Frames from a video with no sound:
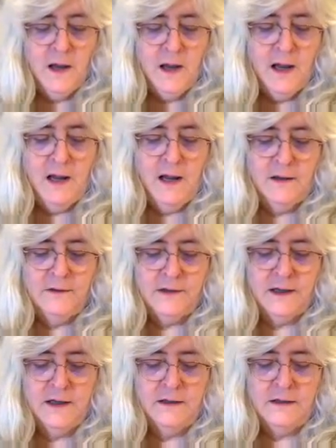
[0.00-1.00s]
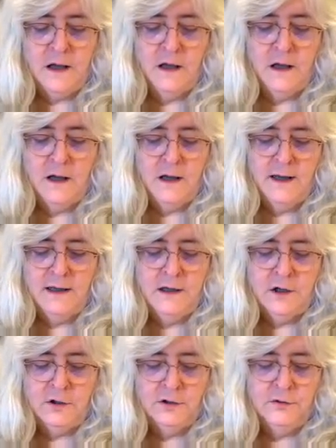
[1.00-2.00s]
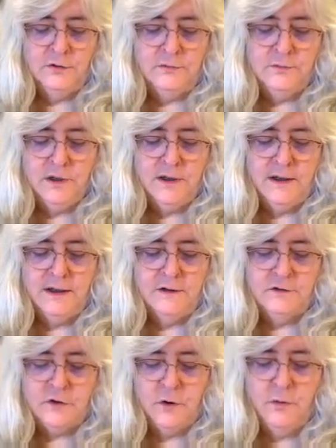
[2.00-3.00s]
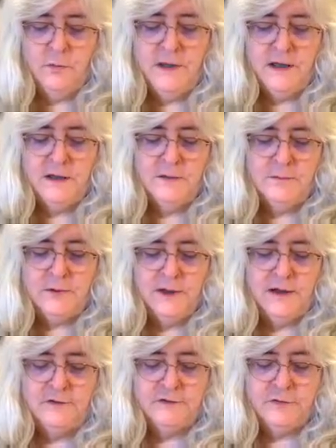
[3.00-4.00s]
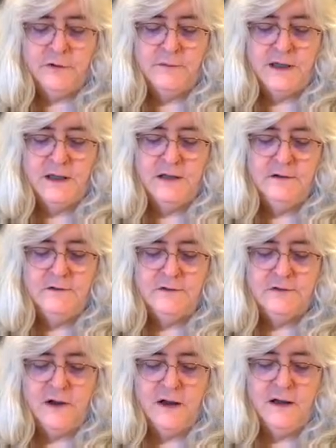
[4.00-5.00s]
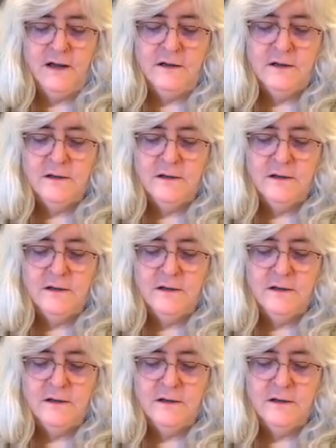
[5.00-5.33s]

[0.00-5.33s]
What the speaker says: And then I glued my dome in place from the inside.